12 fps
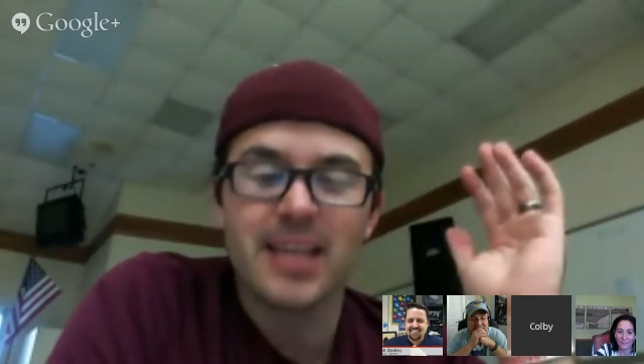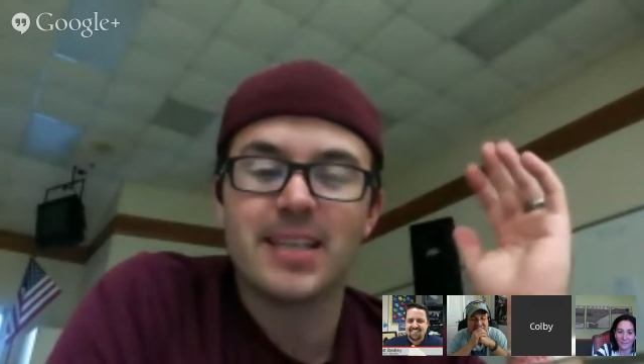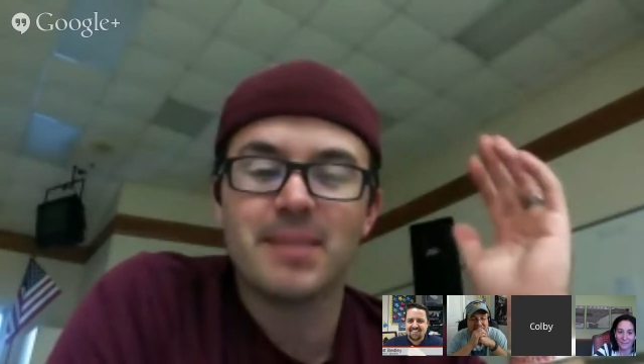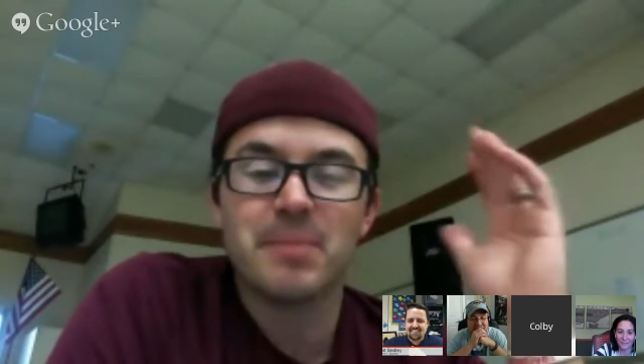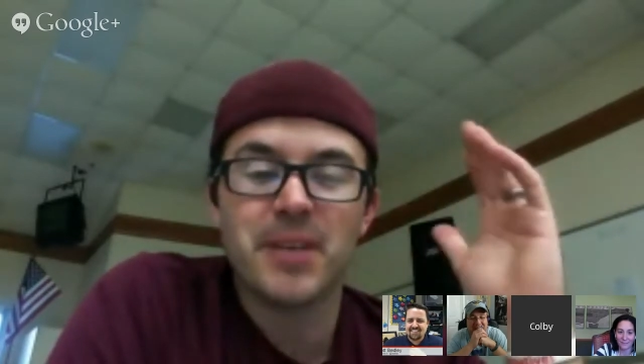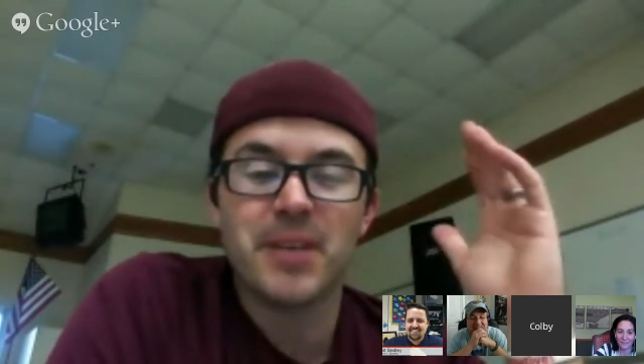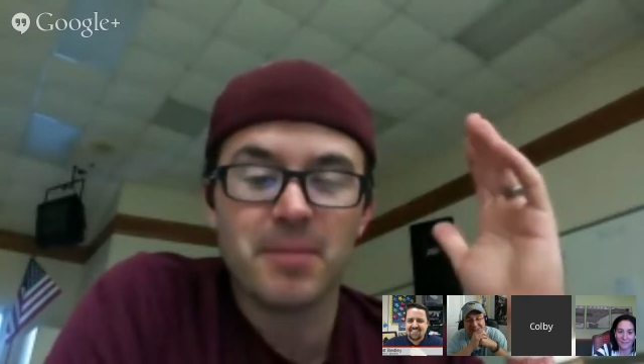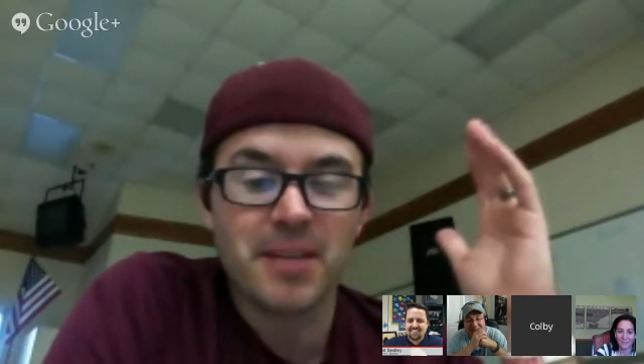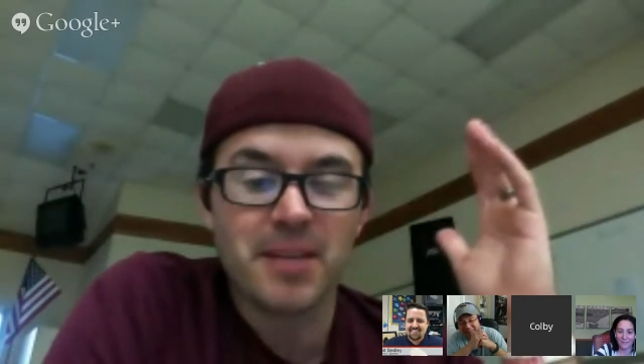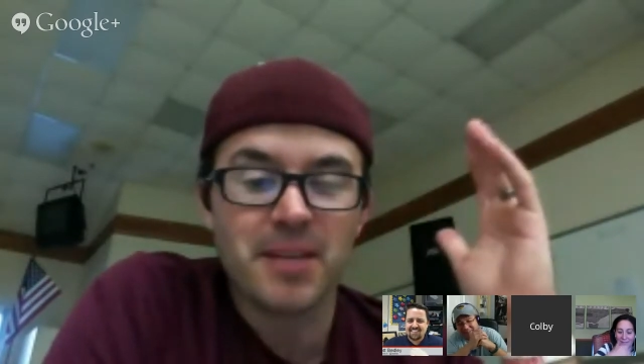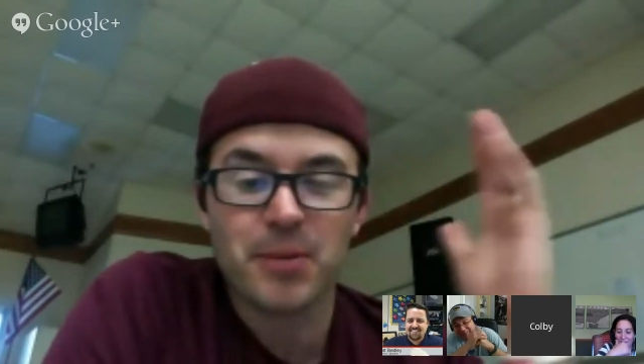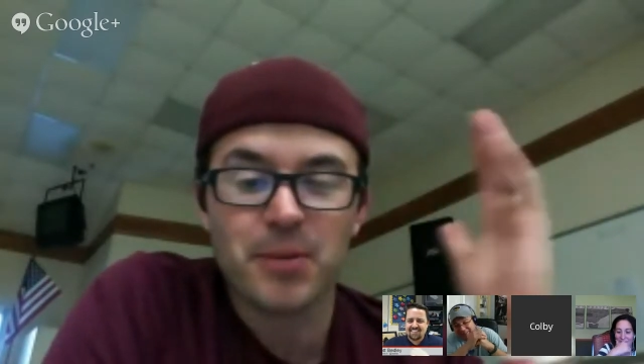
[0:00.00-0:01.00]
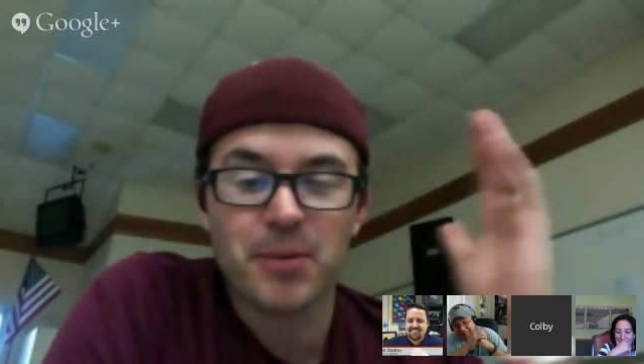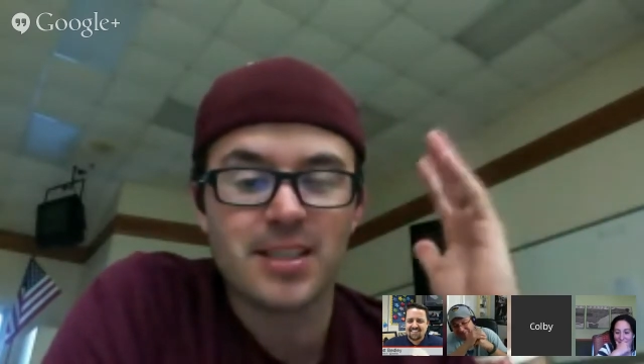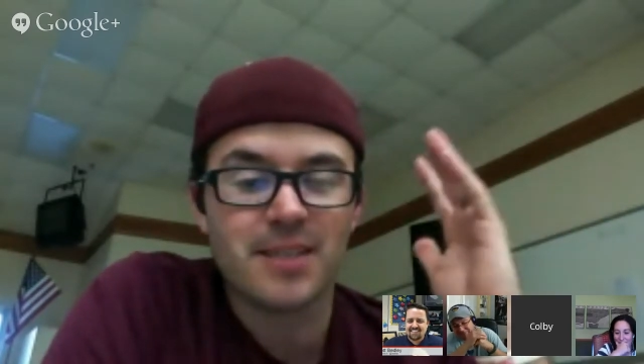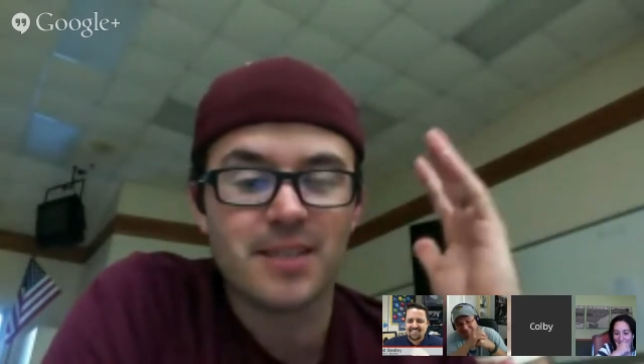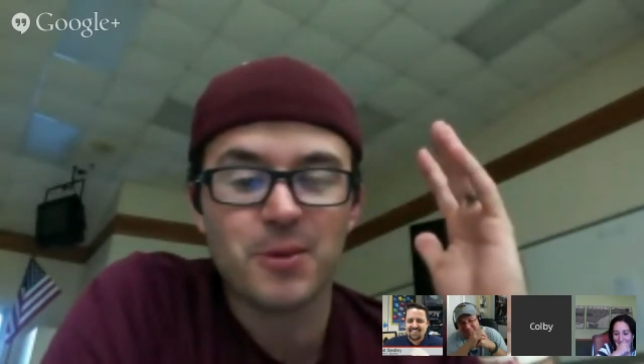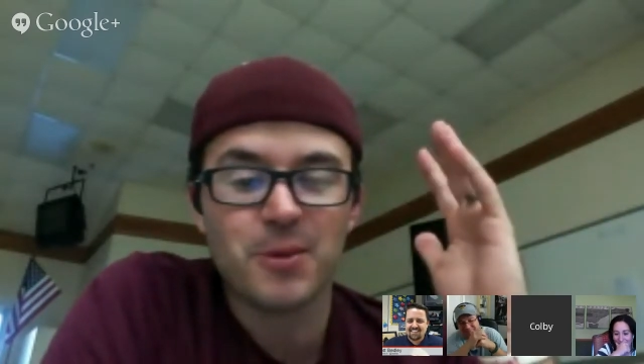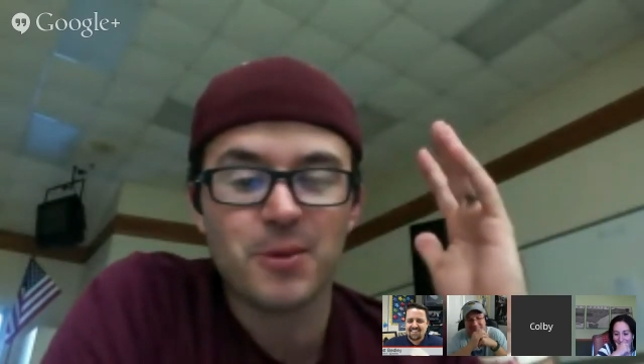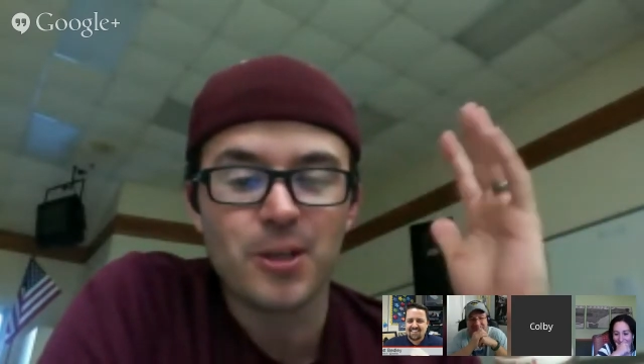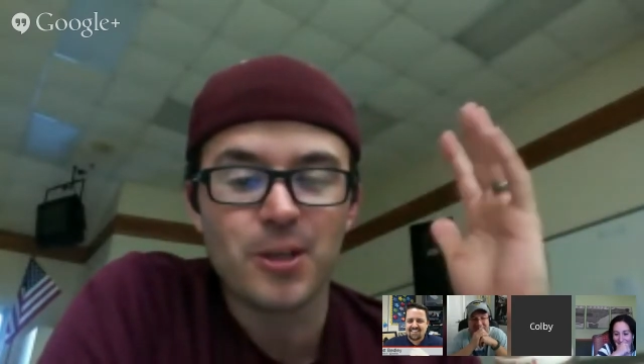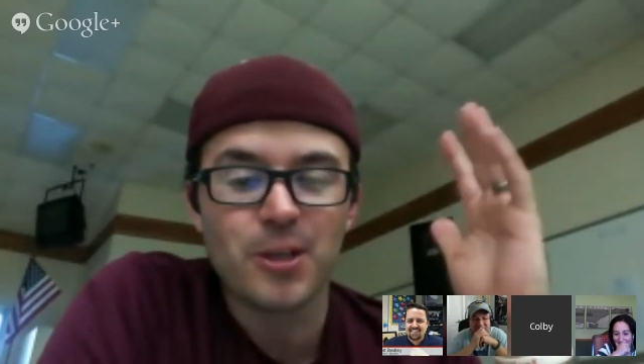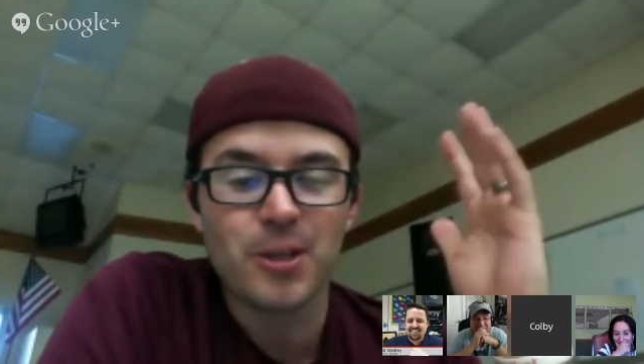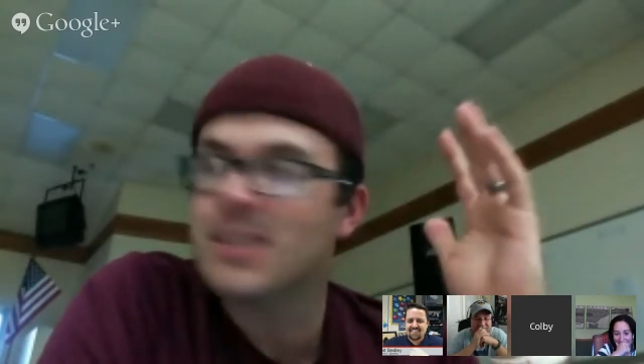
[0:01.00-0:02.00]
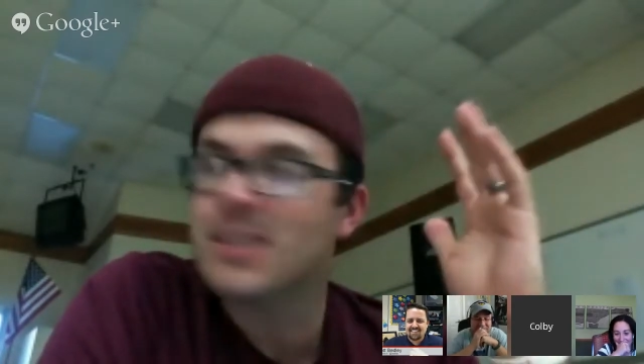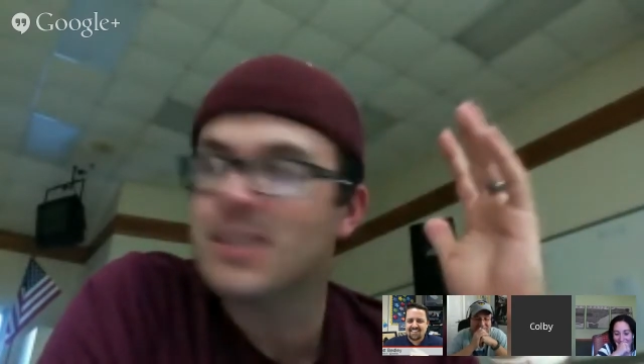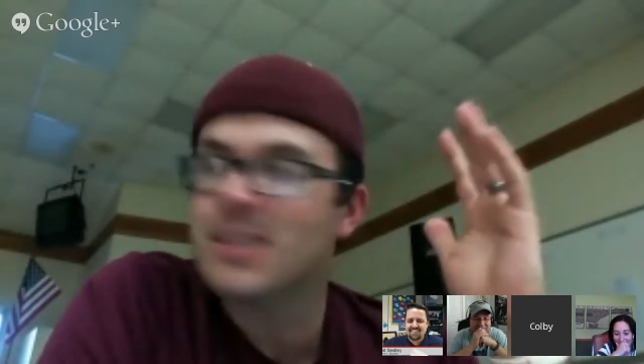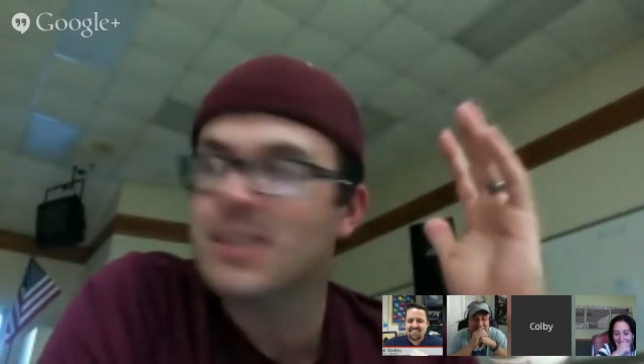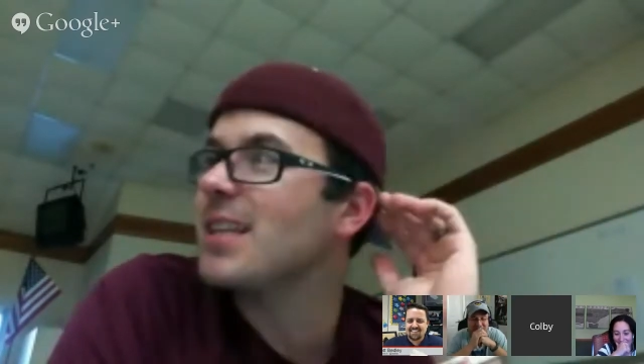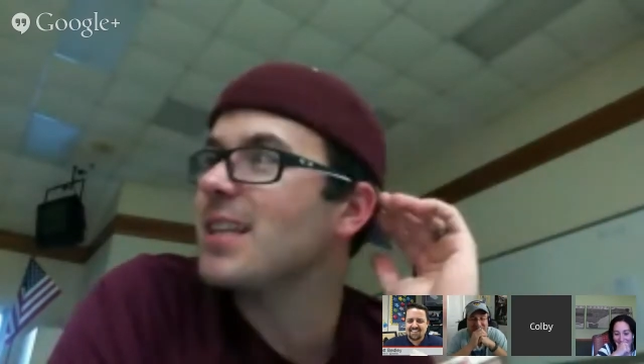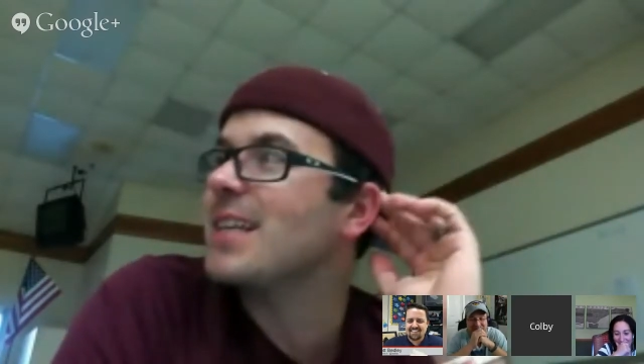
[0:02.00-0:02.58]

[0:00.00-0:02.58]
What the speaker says: become the president of the world or something.